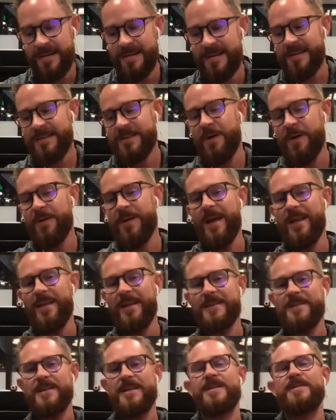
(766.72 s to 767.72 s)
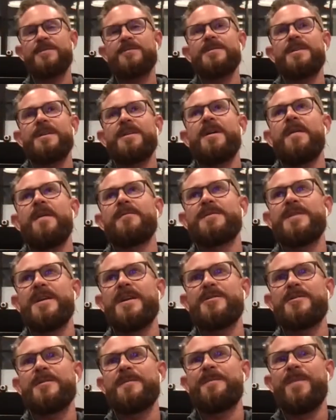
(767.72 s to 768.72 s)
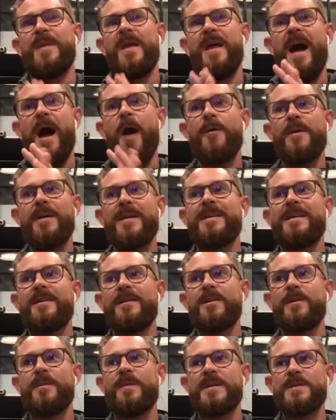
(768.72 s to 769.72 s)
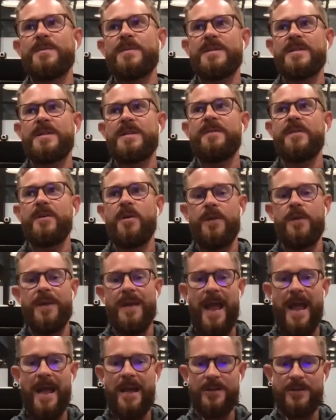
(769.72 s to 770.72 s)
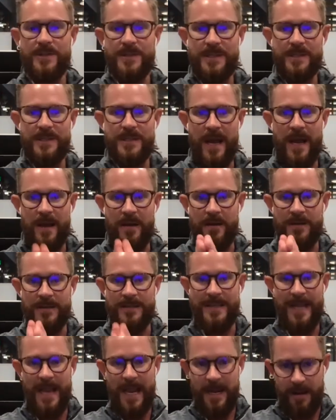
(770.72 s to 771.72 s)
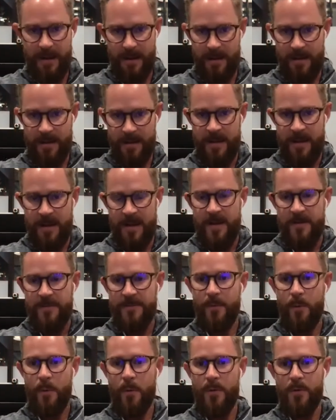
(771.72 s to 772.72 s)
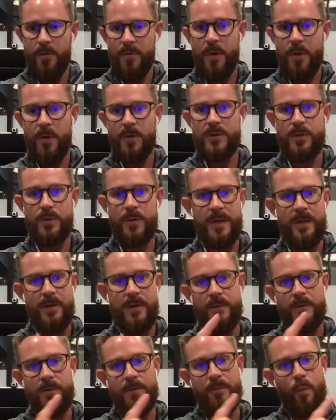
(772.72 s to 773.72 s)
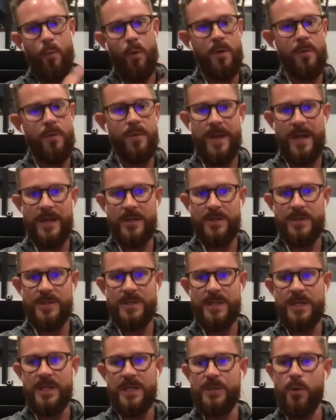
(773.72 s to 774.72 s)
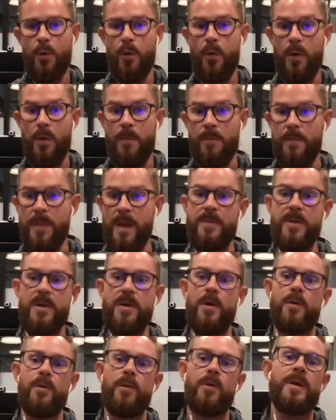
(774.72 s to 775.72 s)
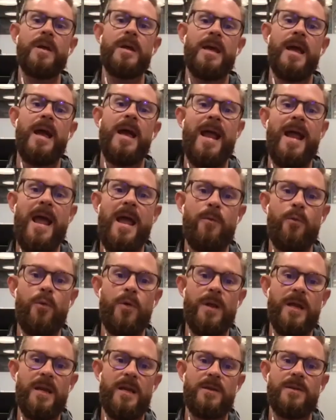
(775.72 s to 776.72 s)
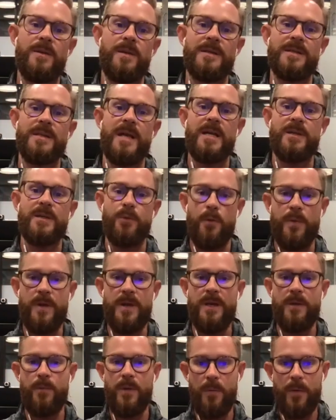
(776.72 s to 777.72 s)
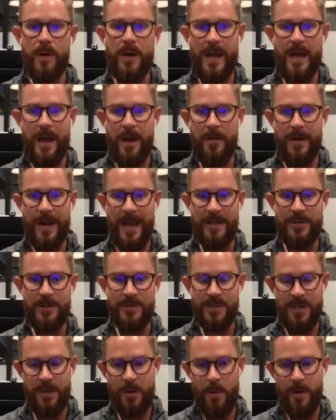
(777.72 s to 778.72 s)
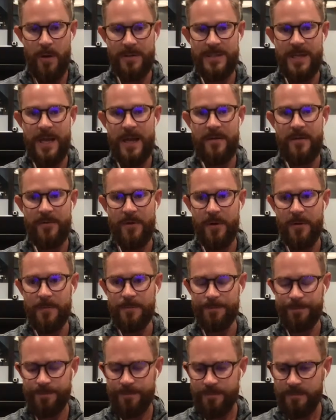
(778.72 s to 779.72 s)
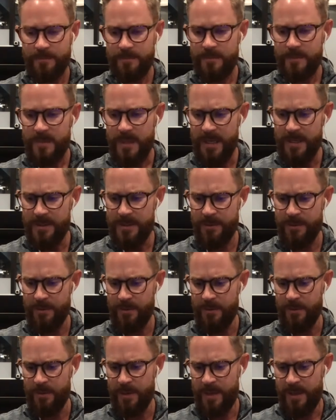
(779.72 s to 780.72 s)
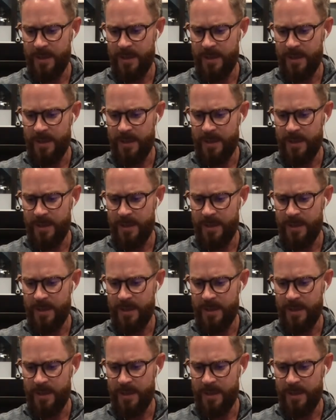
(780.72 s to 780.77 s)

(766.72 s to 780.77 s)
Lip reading: So yeah, that's an interesting conversation. I want to get a little bit specific on the agency side on data for those who either work with agencies or maybe are looking at, hey, we're getting to the size where we want to hire an agency, go outside of our internal